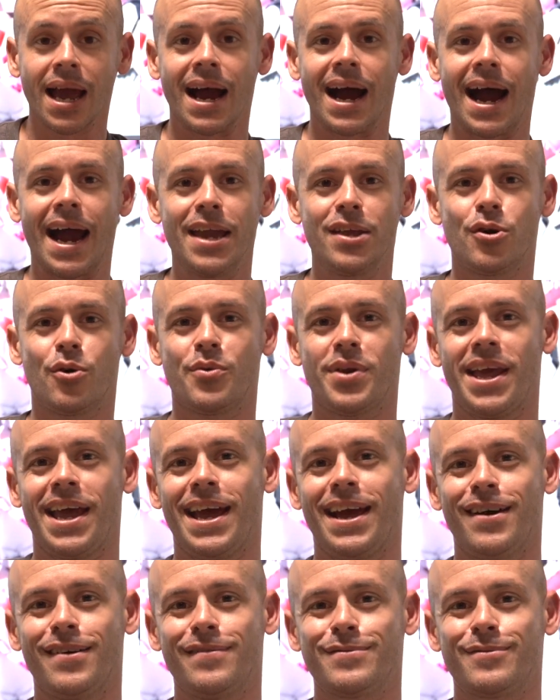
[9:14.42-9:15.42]
I don't
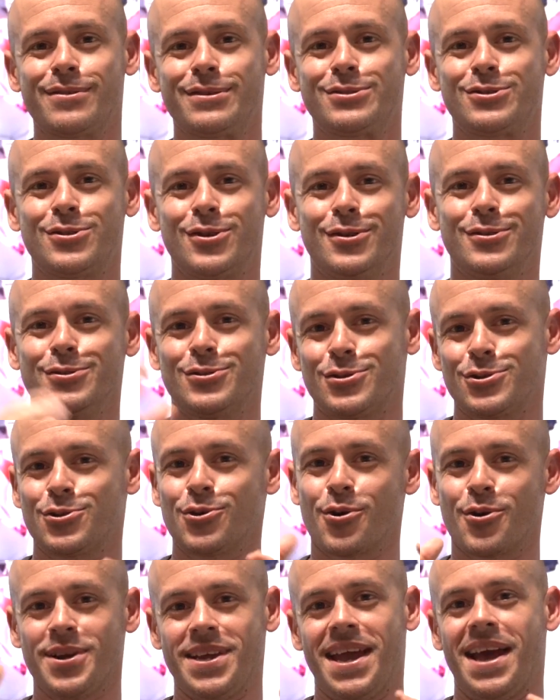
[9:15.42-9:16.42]
have certain
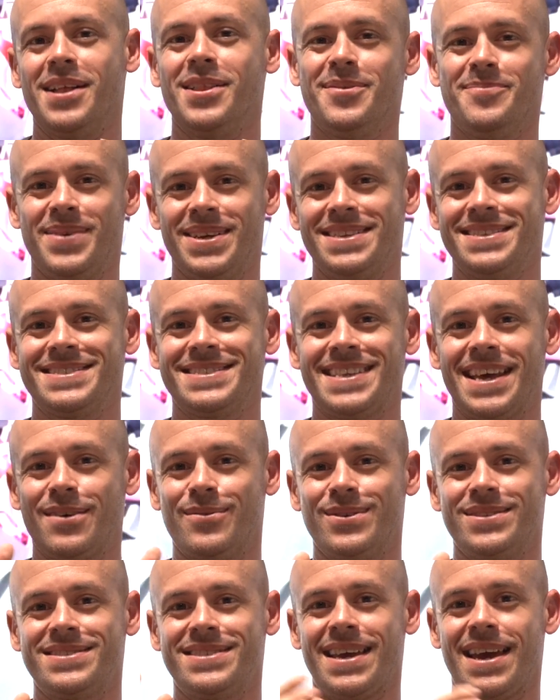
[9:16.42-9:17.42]
story elements that
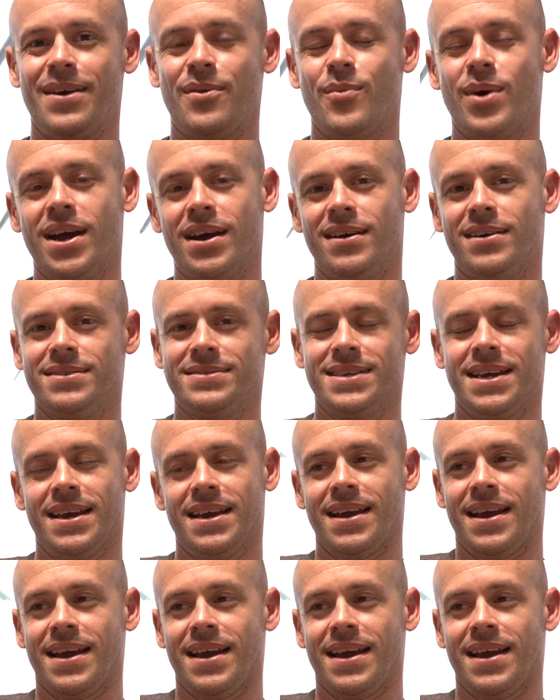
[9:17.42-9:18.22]
would say, well,